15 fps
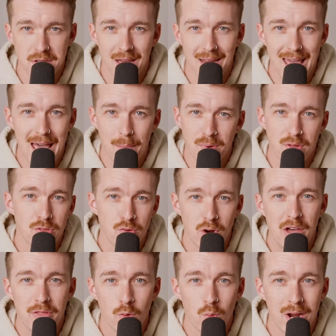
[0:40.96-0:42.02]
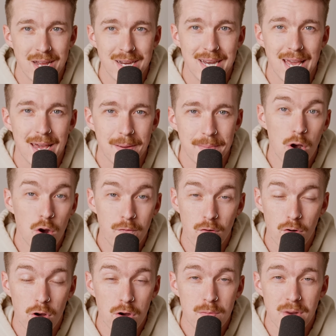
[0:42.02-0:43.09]
that happened throughout the wedding day.
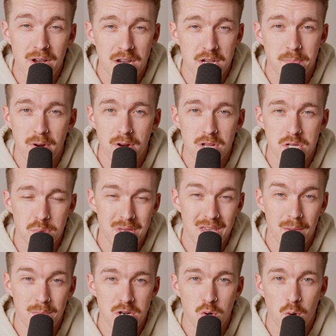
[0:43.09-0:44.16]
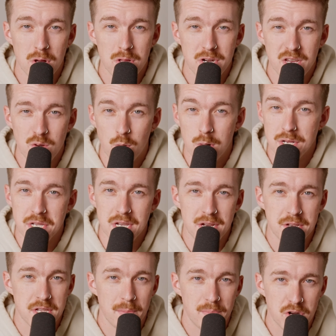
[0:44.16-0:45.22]
Overall, my experience with the image quality was
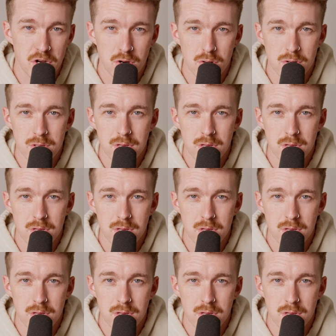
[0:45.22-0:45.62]
exceptional.